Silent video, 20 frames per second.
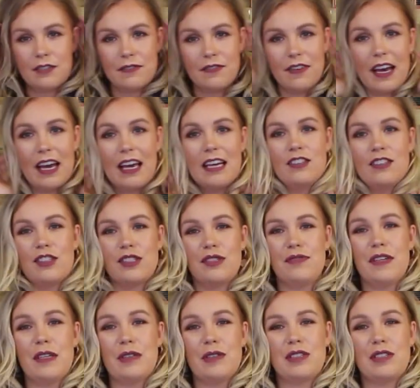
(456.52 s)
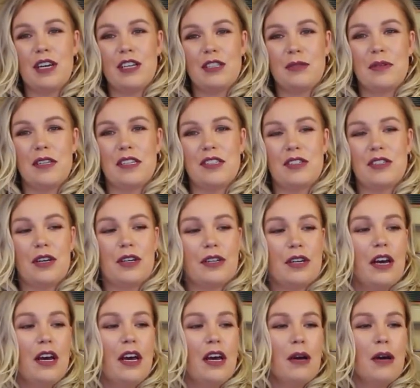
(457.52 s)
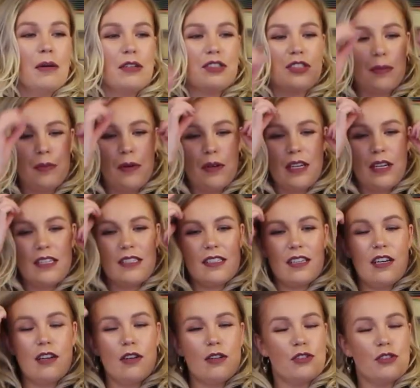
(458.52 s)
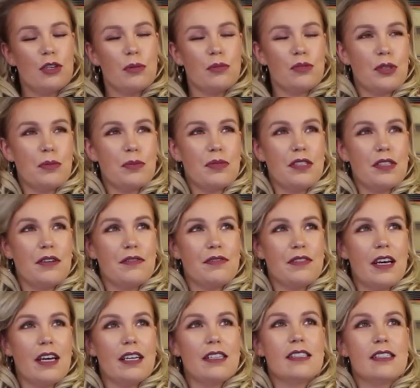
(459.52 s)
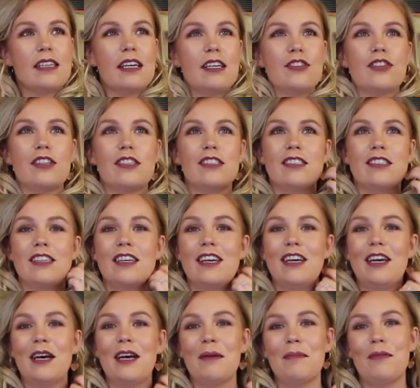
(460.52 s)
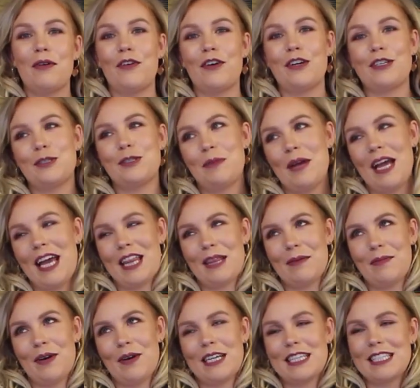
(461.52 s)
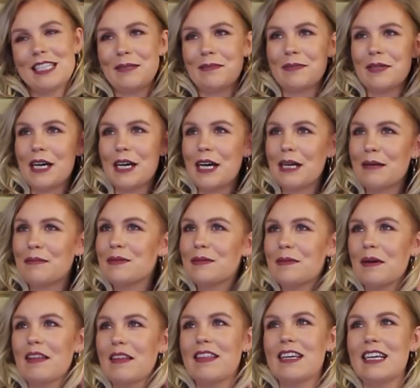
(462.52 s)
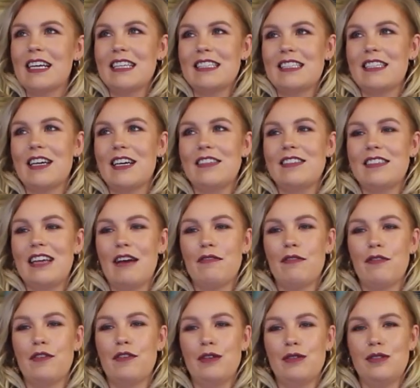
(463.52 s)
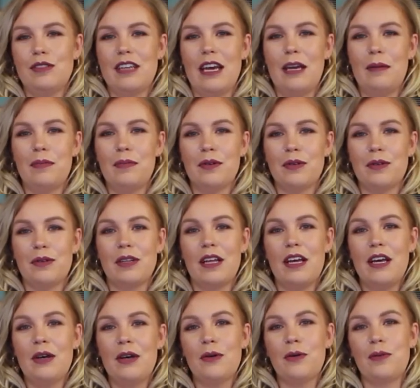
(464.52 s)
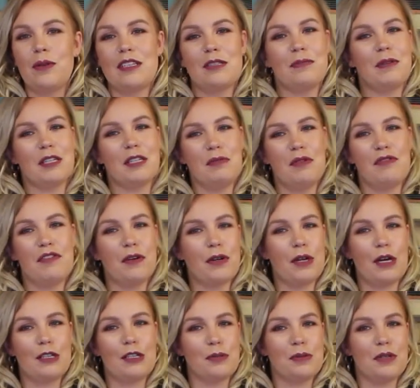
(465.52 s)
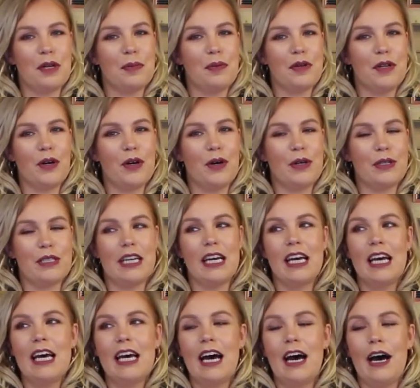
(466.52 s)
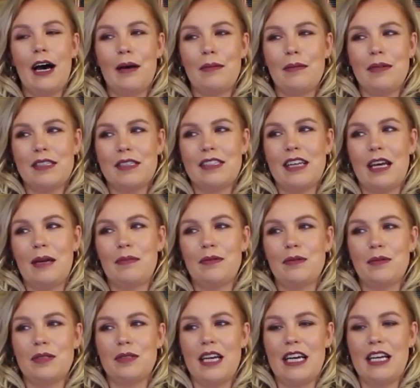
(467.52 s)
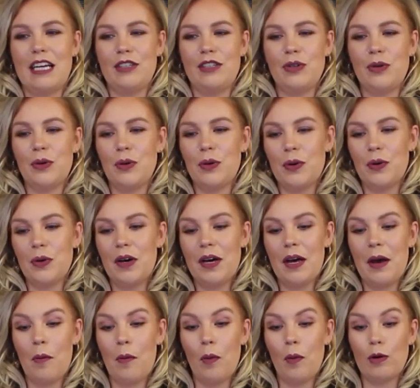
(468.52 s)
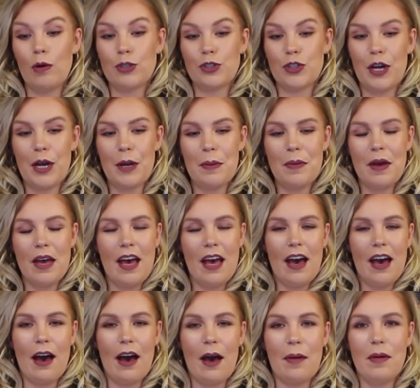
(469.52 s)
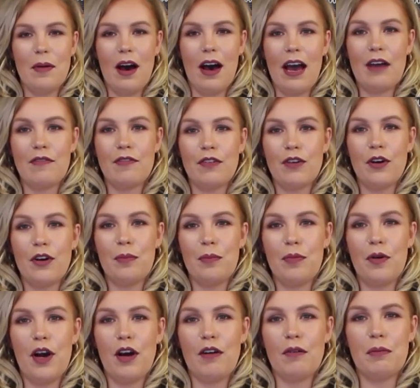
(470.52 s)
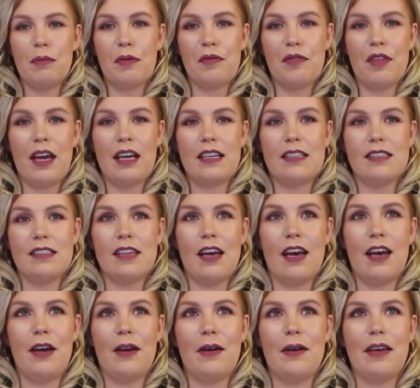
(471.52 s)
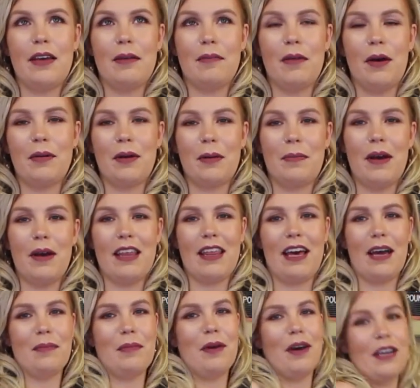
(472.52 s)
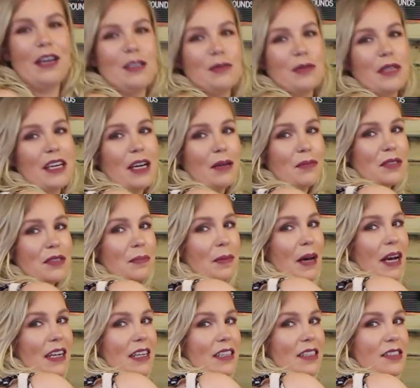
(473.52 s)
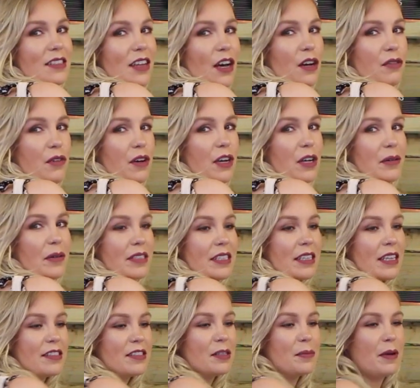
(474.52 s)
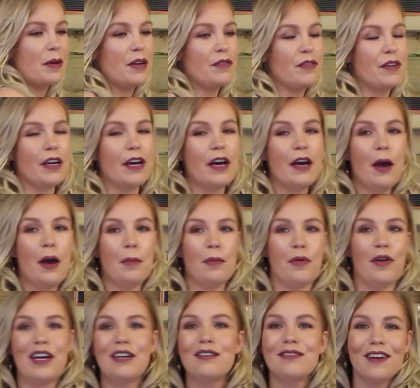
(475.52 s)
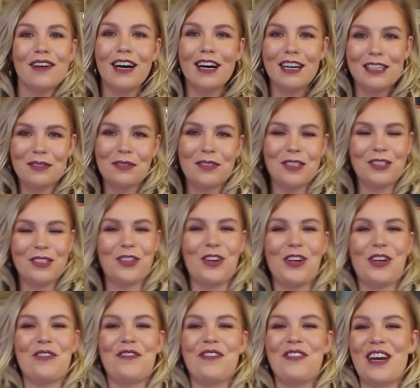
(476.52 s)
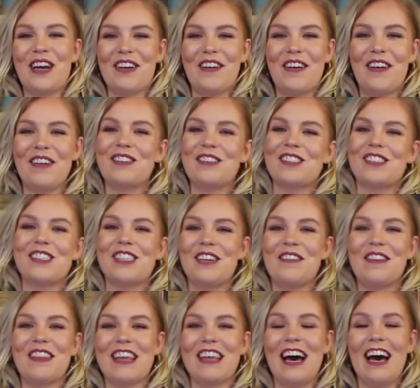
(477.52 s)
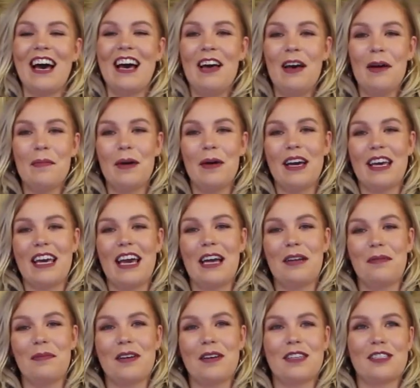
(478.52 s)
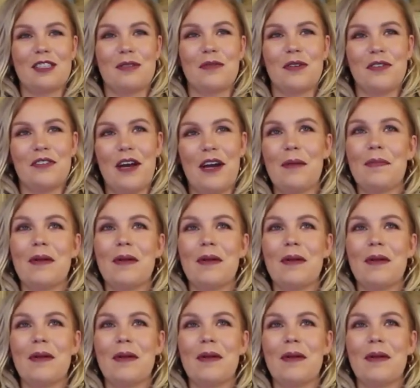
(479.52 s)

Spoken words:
fit, it just feels nice when it's on, which to be honest, a lot of Topshop stuff does. I just begrudge paying the price sometimes, but I think it's nice to have a few staple, all this makes me feel nice when I put it on, staples in your wardrobe. I haven't got a bra on with this, so you might want to bear that in mind when it comes to backless stuff. I always think that's a bit of a brain fart when you're trying to figure out what to do with that, but again, because I'm not very